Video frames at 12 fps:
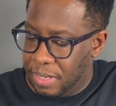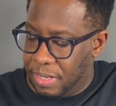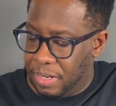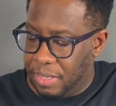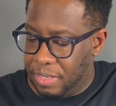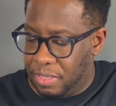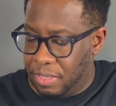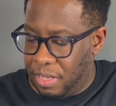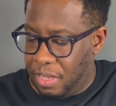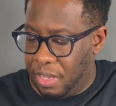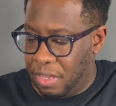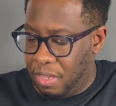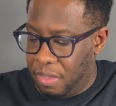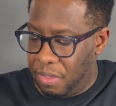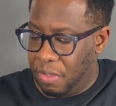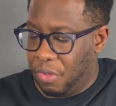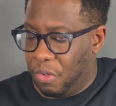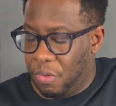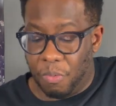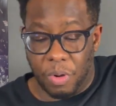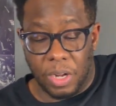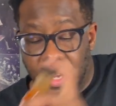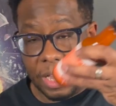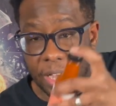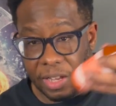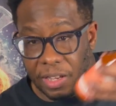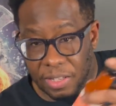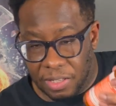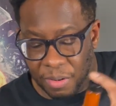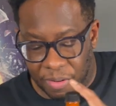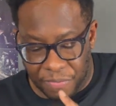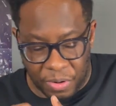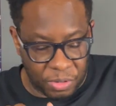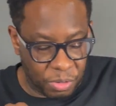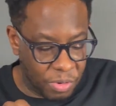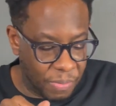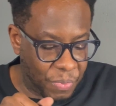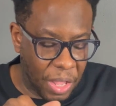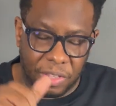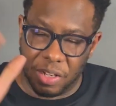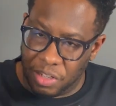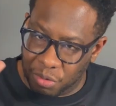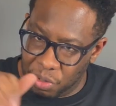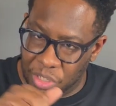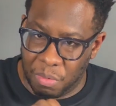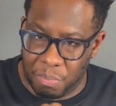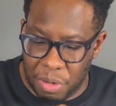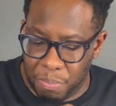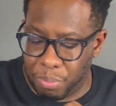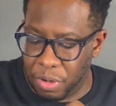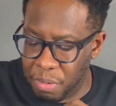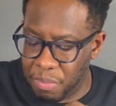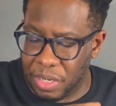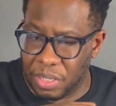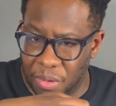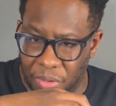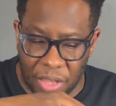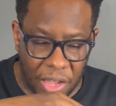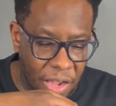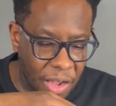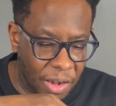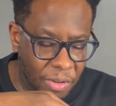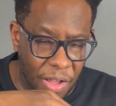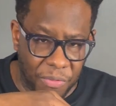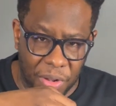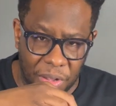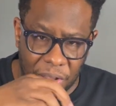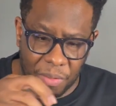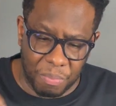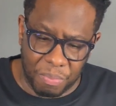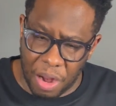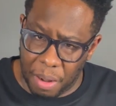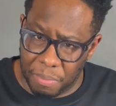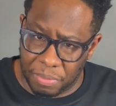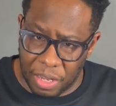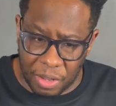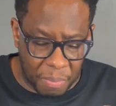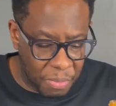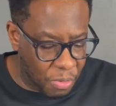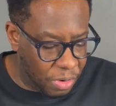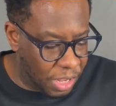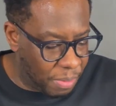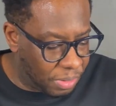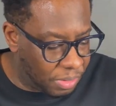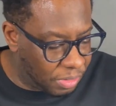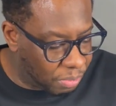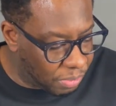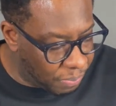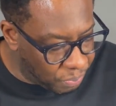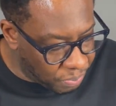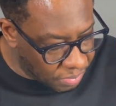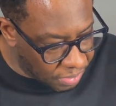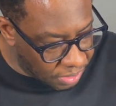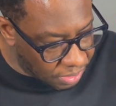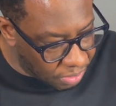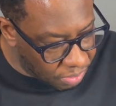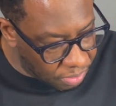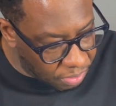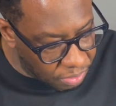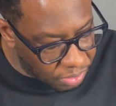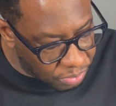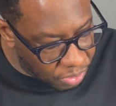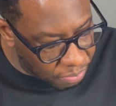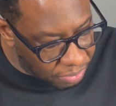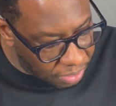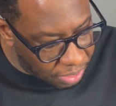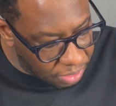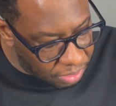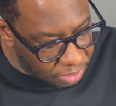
Let's see what it does on the first one. I think this one should be pretty much okay. I don't have a problem thinking I'm going in with this one. So I always open it.